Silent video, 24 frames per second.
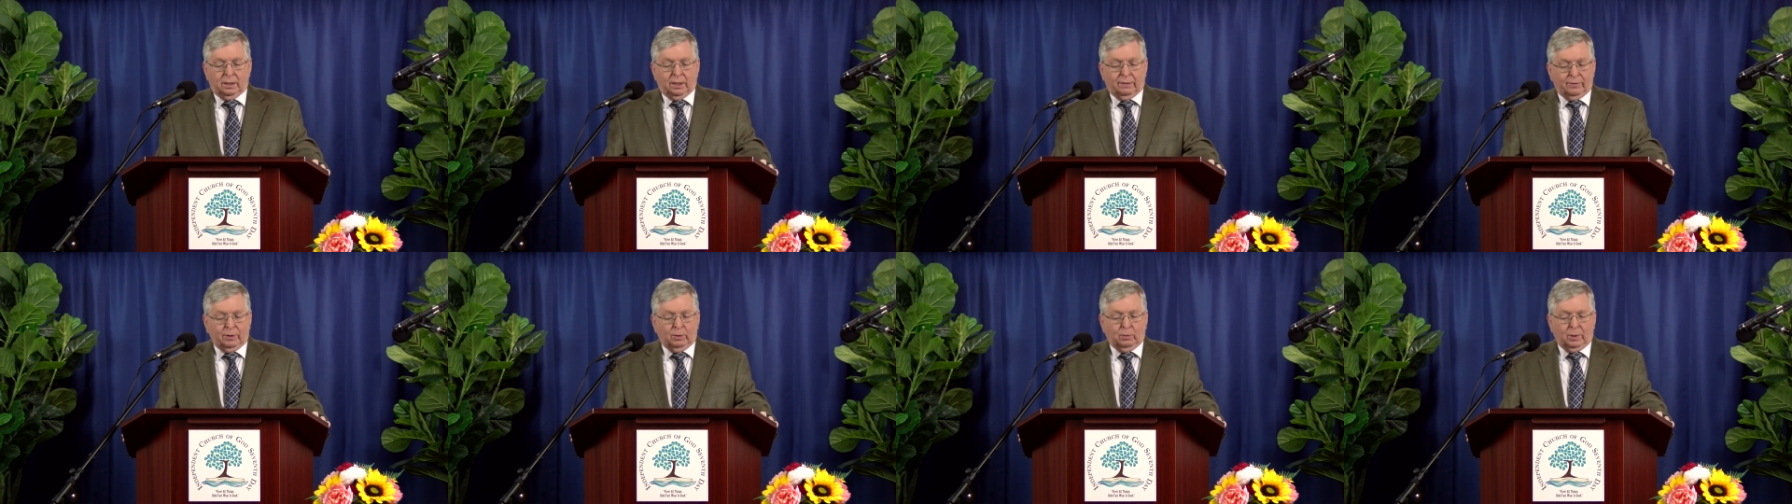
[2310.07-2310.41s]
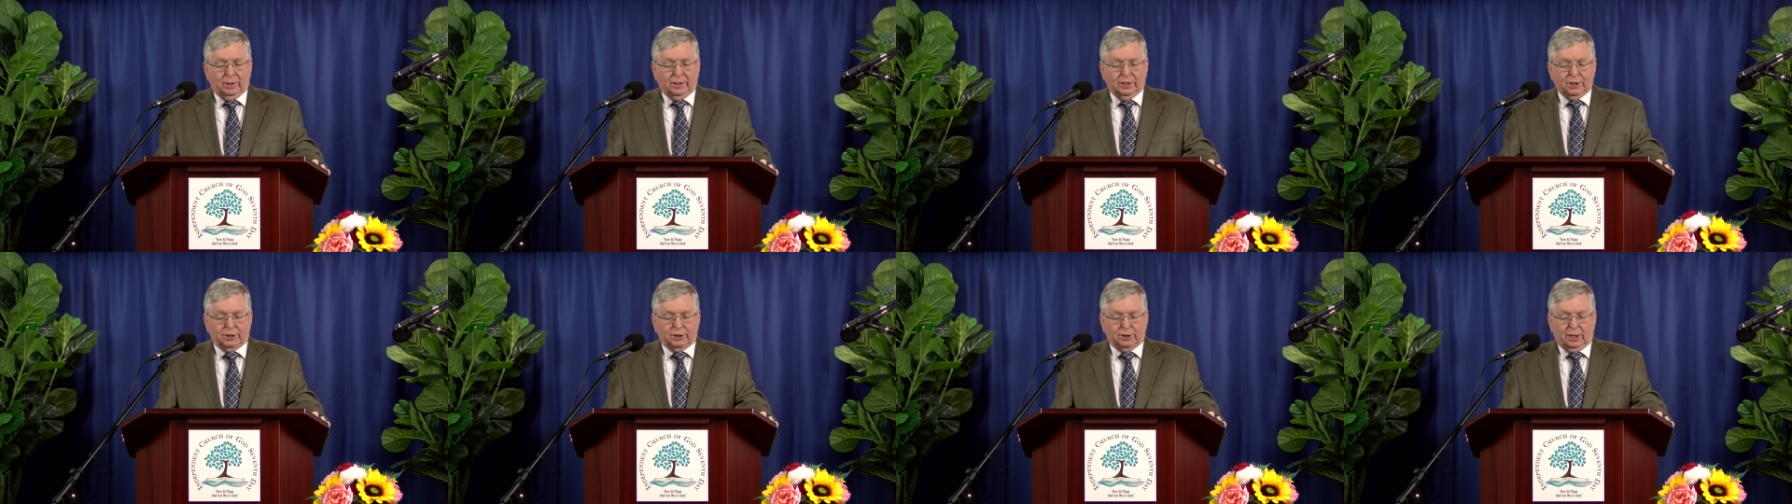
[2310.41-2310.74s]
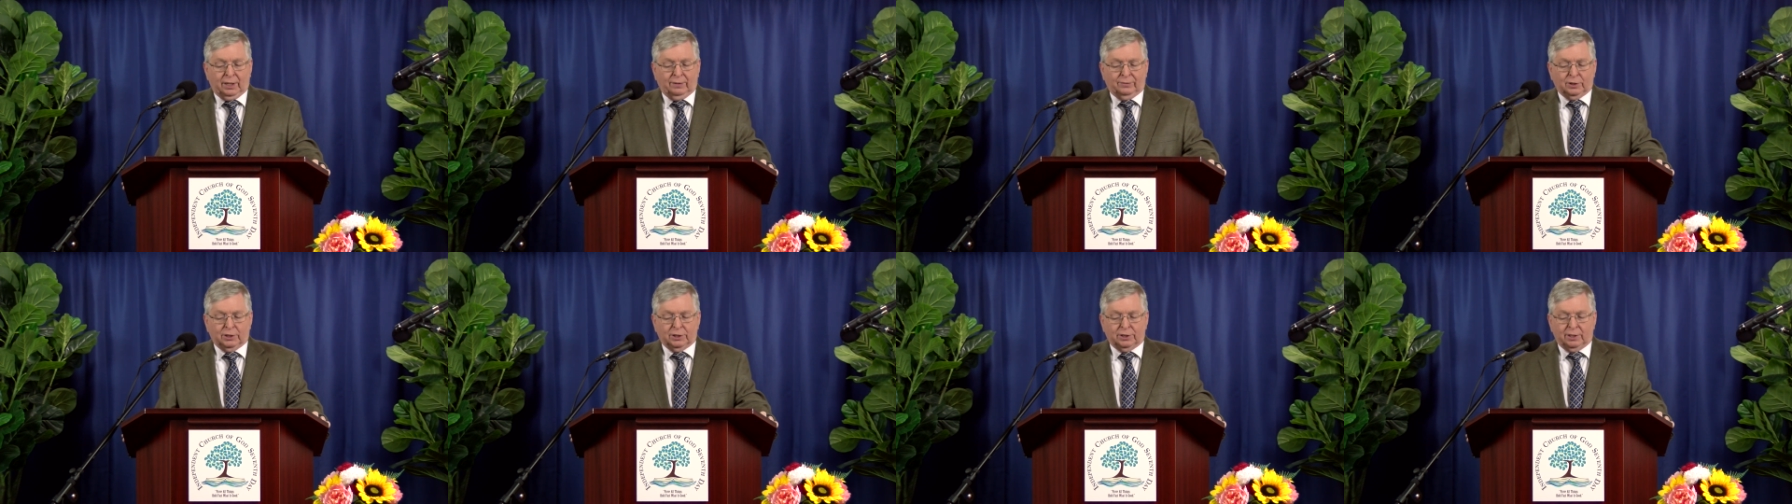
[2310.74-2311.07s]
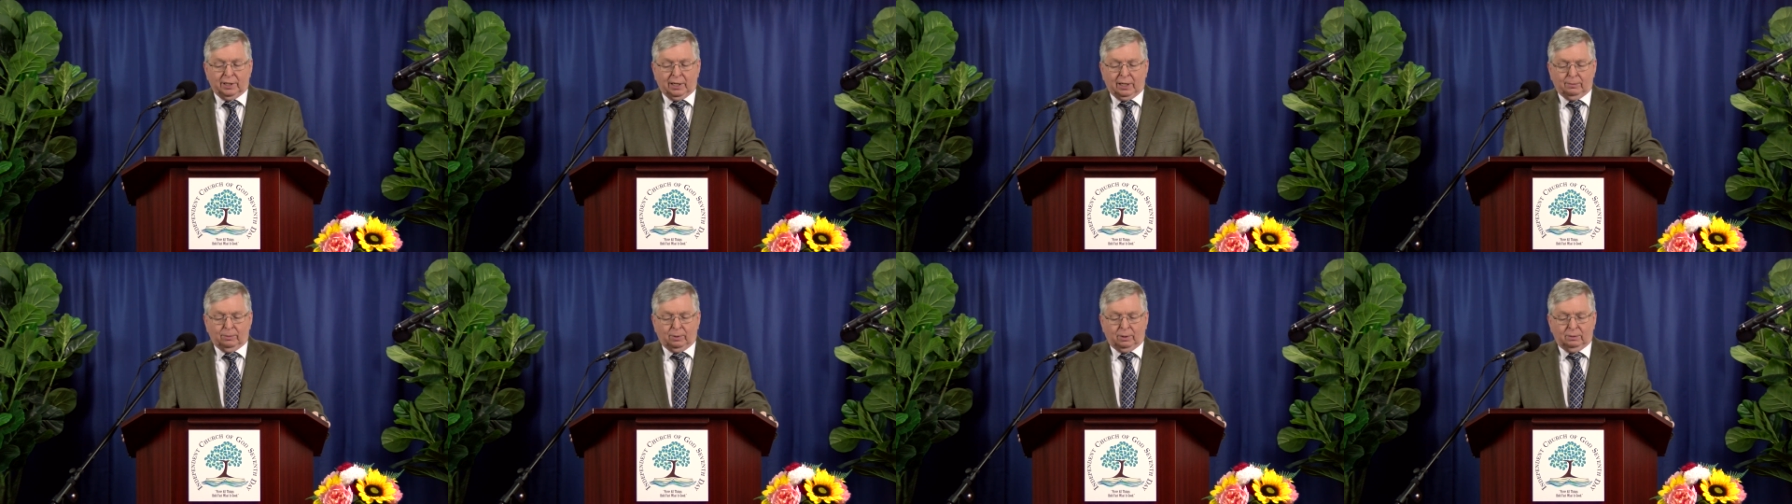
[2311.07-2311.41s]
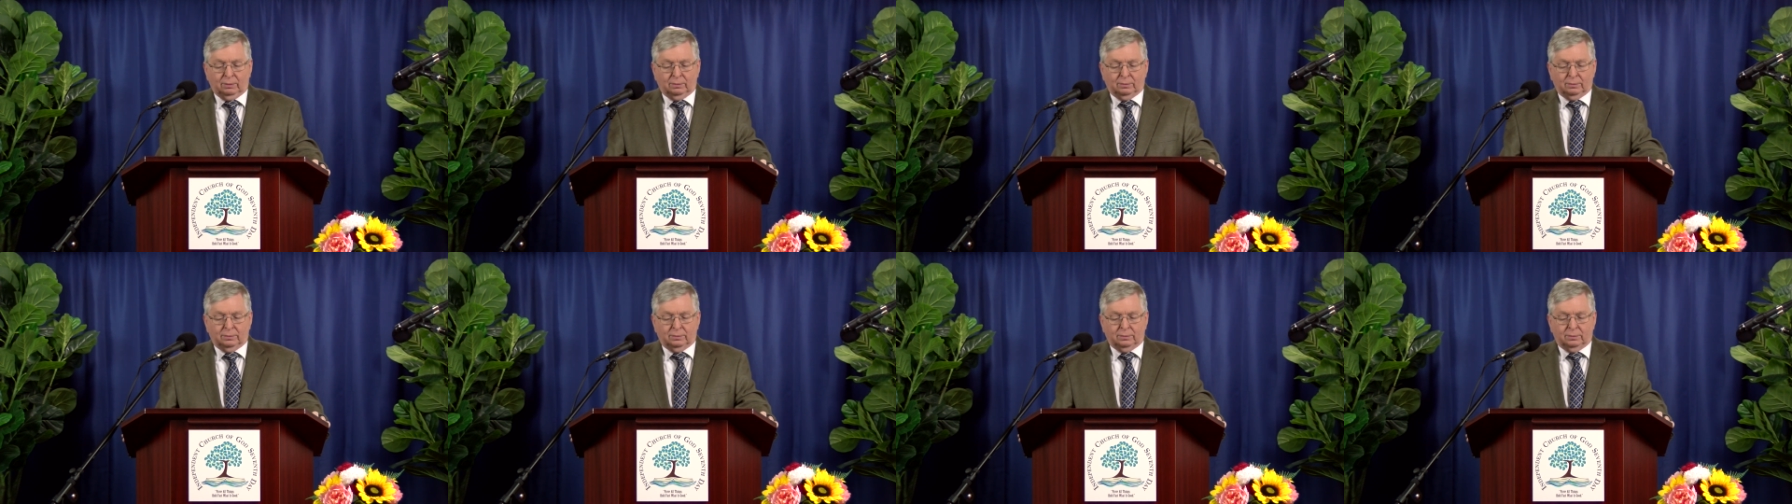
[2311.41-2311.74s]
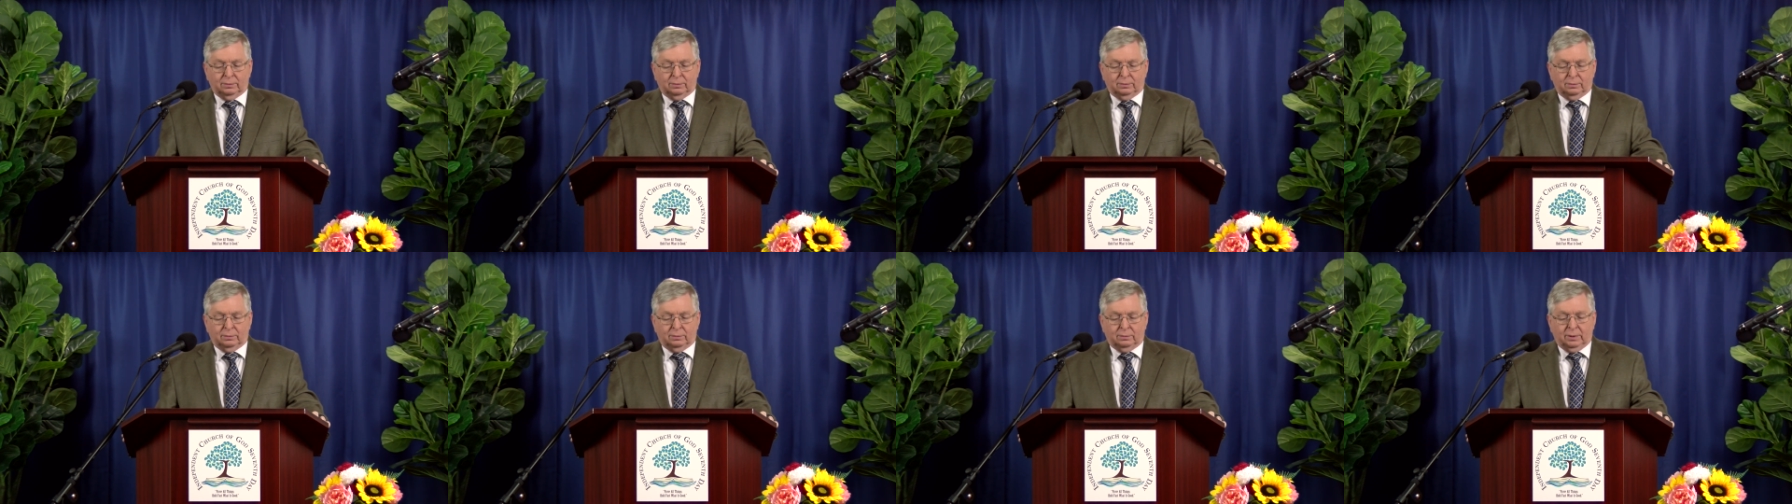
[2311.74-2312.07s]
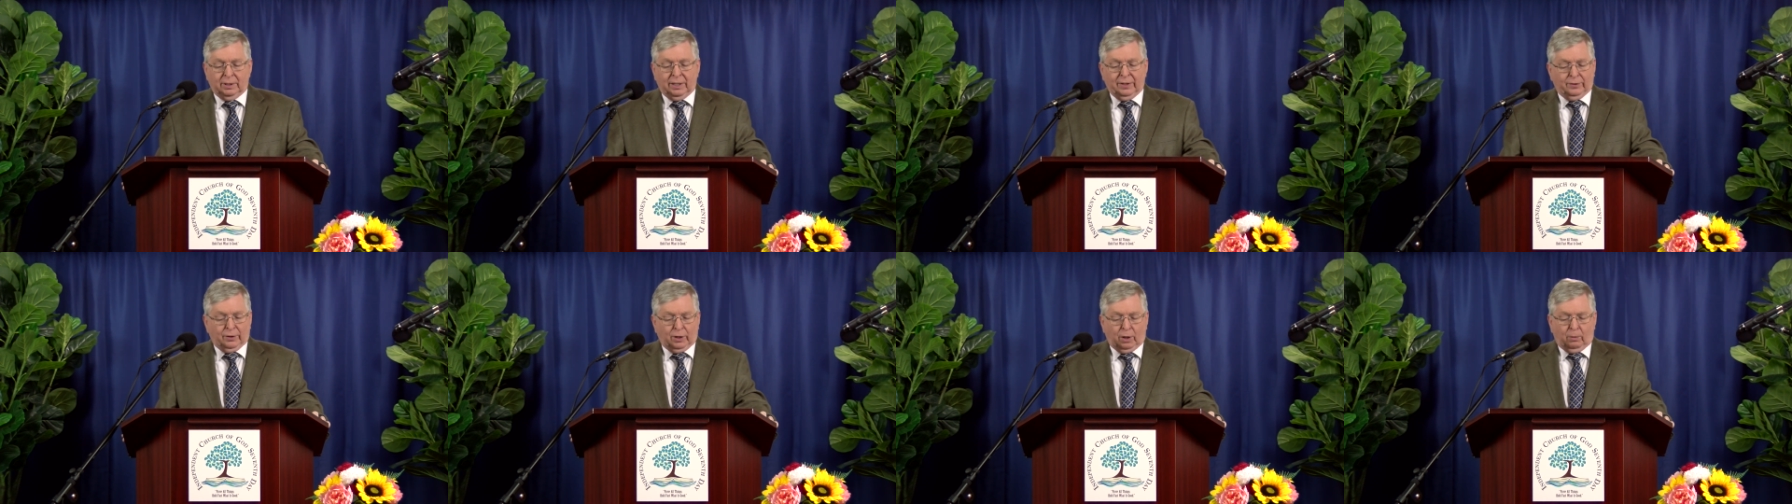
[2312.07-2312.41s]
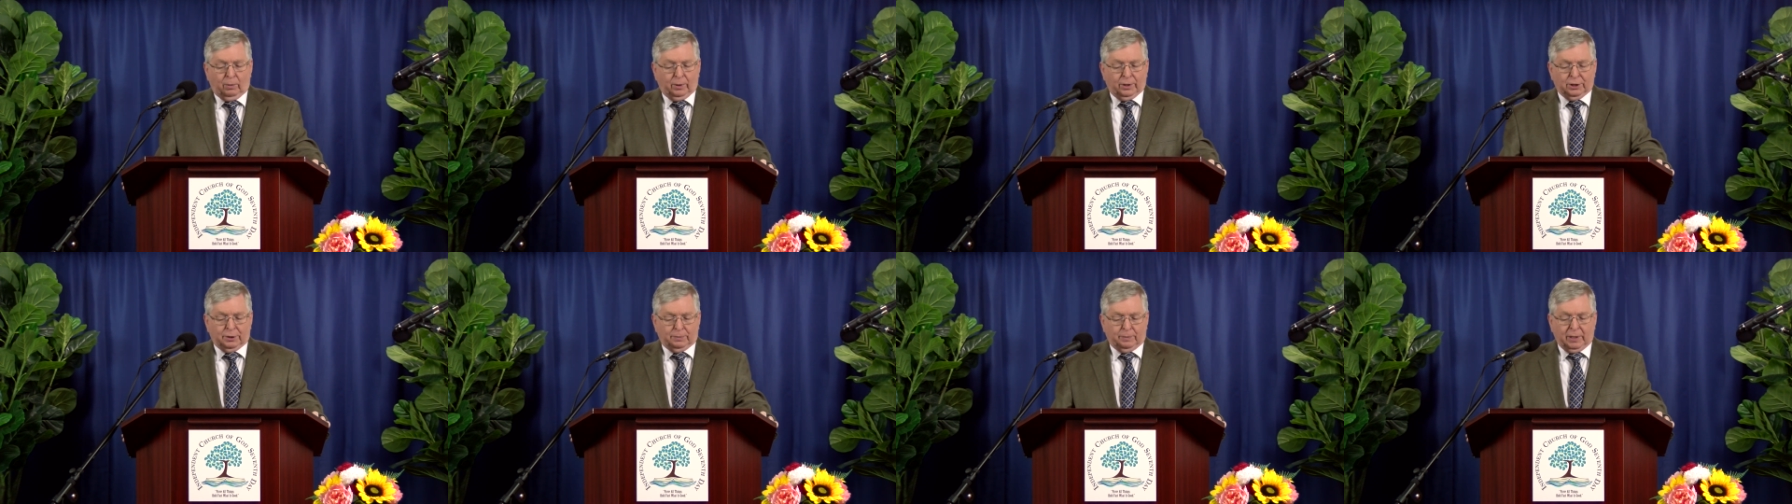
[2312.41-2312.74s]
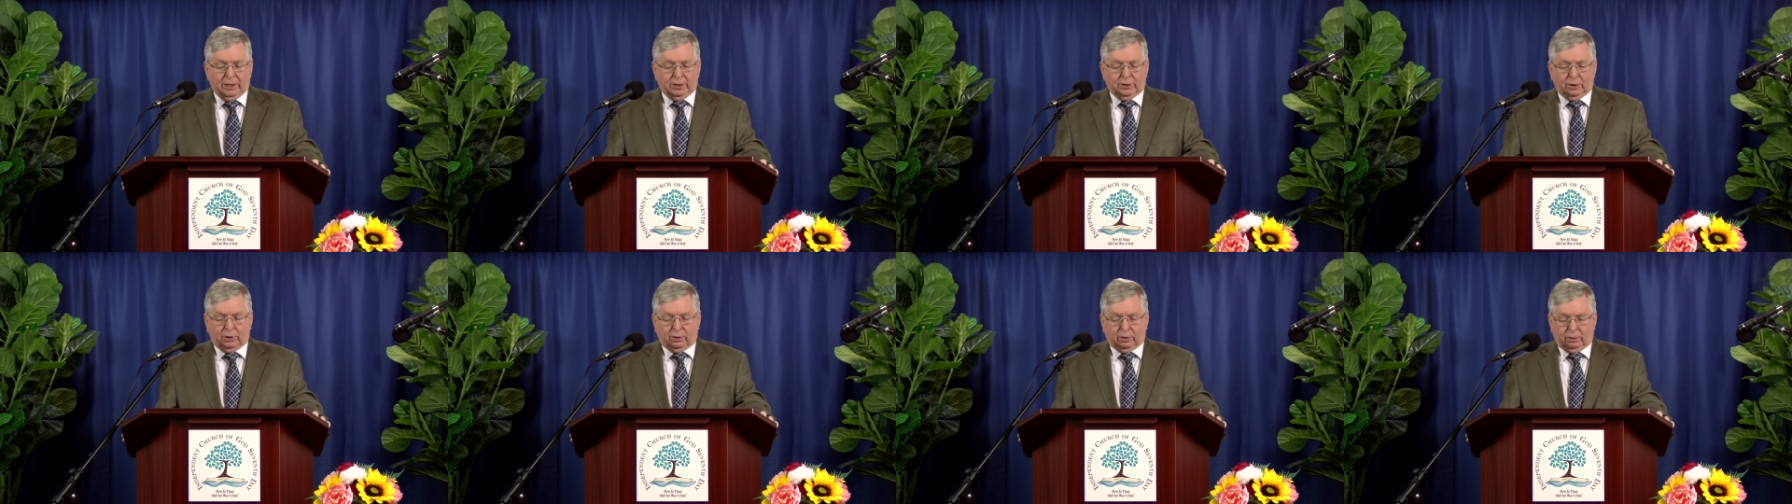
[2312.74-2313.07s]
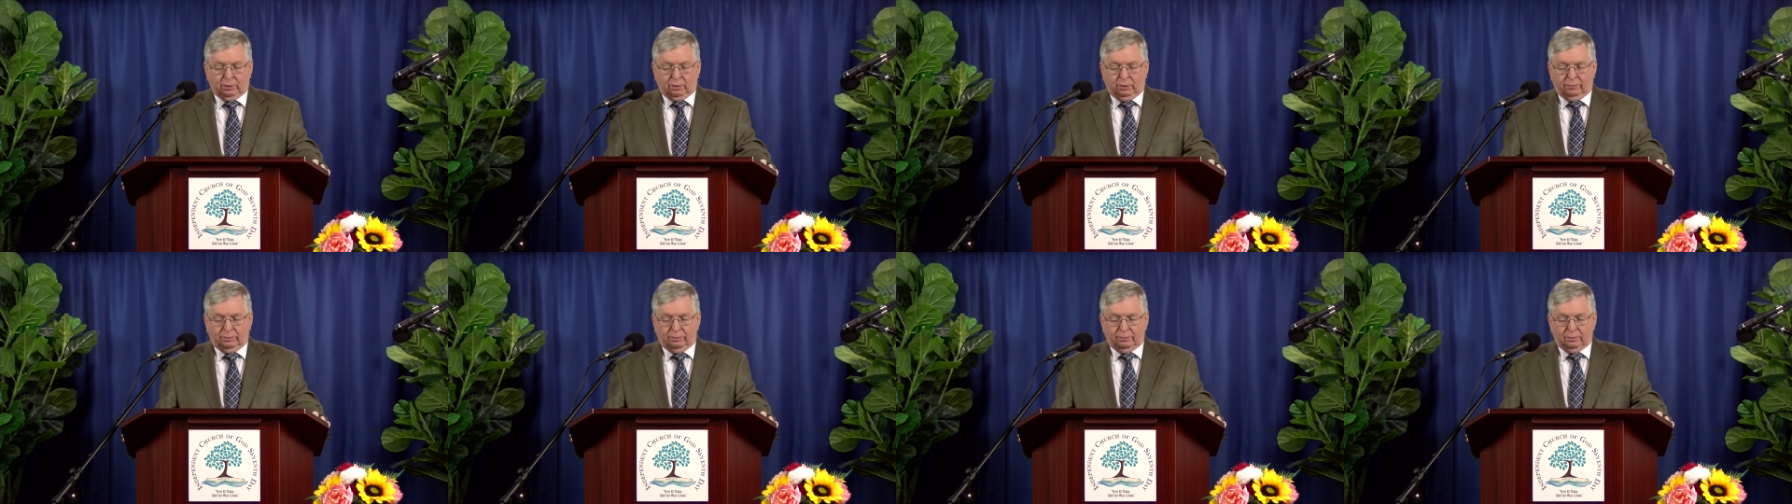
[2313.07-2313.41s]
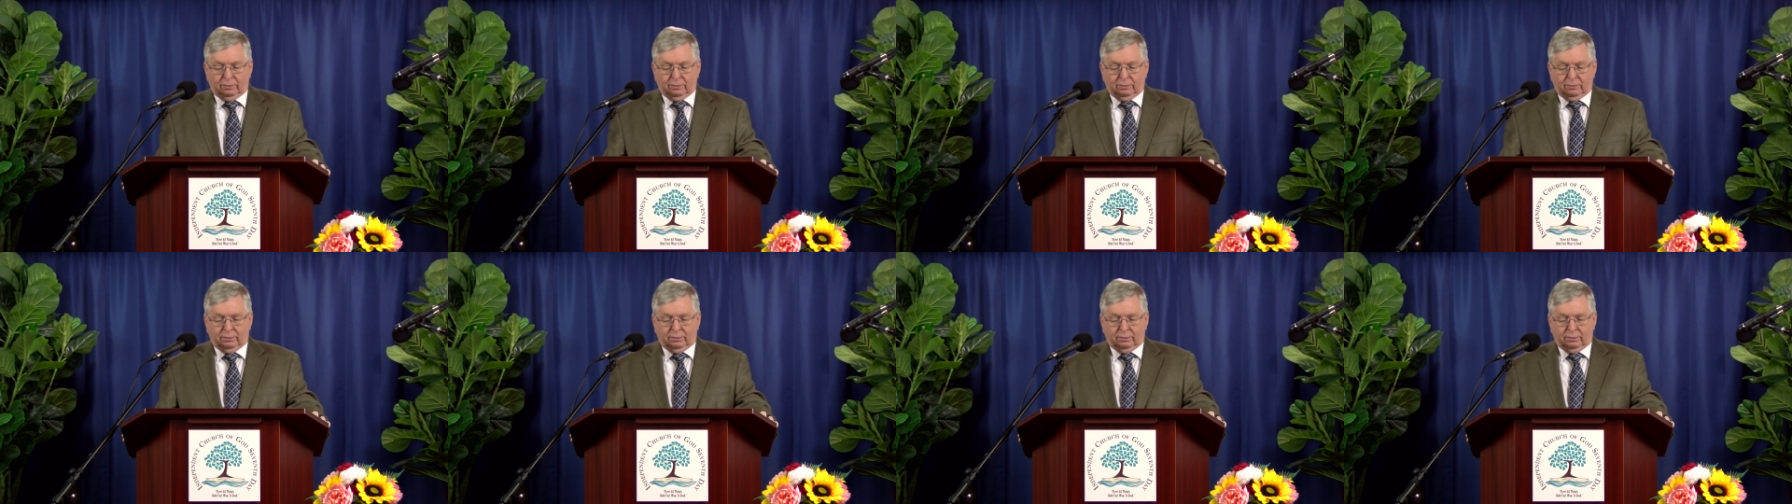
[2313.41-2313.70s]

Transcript: Everyone deceives his neighbor, and no one speaks the truth.